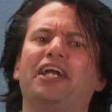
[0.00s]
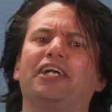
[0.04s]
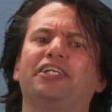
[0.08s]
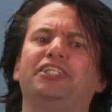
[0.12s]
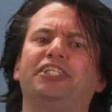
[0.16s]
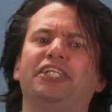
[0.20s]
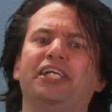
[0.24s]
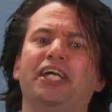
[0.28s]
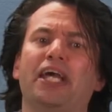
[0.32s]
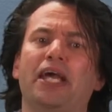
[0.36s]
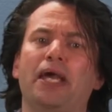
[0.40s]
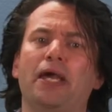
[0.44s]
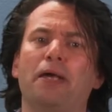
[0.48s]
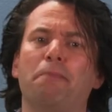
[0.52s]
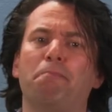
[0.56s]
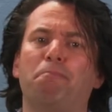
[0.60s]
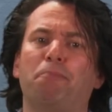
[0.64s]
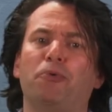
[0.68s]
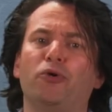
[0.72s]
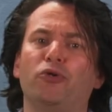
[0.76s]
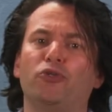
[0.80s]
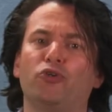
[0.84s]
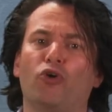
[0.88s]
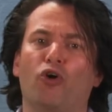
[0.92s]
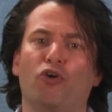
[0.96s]
energy
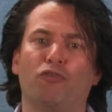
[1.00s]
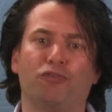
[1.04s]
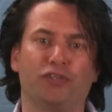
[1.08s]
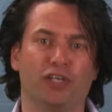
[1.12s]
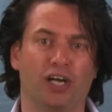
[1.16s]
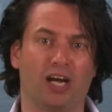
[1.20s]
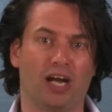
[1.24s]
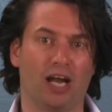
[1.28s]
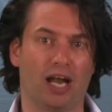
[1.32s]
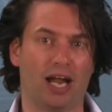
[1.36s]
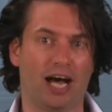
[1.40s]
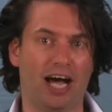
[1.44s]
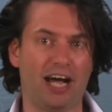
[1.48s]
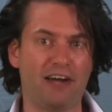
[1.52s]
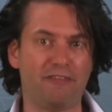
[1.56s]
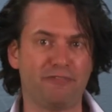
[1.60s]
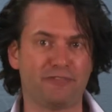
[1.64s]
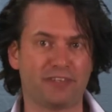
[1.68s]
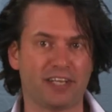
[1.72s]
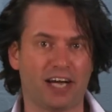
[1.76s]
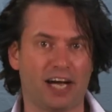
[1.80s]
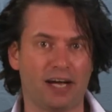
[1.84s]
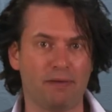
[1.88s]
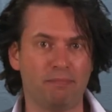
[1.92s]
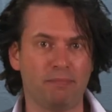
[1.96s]
input over the
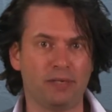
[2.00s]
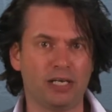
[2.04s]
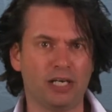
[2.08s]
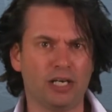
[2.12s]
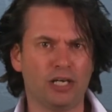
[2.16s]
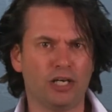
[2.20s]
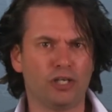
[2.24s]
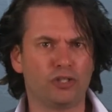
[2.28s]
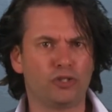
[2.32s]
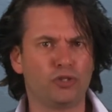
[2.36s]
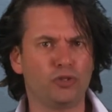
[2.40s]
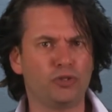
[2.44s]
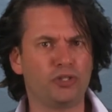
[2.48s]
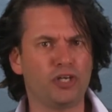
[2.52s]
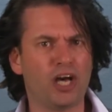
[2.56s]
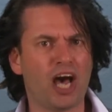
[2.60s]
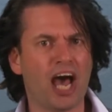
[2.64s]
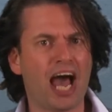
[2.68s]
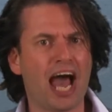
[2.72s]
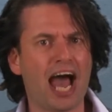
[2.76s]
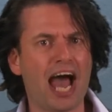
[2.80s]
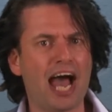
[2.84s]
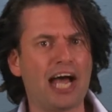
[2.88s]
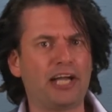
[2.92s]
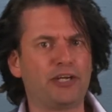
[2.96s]
lifetime to
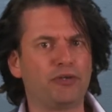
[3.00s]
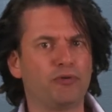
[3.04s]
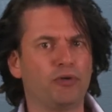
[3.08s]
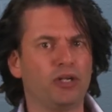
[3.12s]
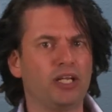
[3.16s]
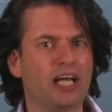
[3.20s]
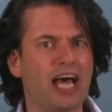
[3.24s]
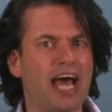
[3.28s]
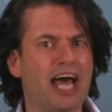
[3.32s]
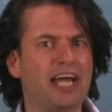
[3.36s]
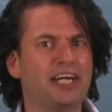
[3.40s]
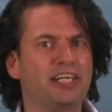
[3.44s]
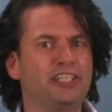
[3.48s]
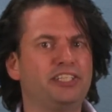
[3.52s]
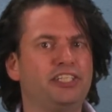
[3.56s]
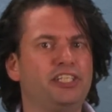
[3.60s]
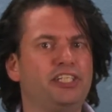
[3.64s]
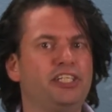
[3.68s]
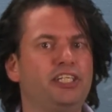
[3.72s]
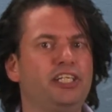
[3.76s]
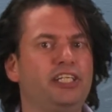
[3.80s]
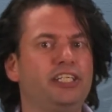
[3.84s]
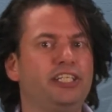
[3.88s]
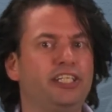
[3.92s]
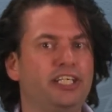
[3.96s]
the annual
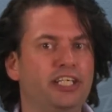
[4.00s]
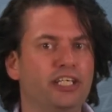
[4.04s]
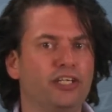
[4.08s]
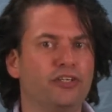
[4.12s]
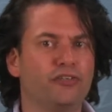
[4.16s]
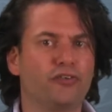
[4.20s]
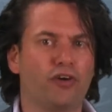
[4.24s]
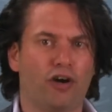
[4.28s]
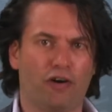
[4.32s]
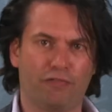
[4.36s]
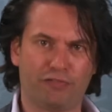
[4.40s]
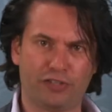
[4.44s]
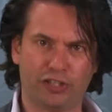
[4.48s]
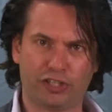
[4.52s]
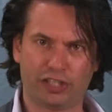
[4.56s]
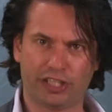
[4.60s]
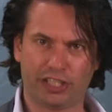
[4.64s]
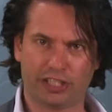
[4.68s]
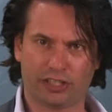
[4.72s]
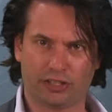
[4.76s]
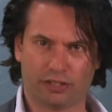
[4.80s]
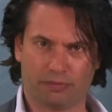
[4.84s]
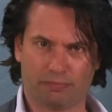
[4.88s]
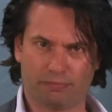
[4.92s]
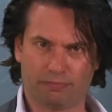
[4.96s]
energy yield of the
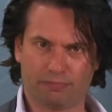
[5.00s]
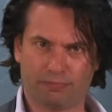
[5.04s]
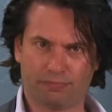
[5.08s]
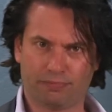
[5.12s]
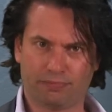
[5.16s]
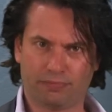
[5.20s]
system.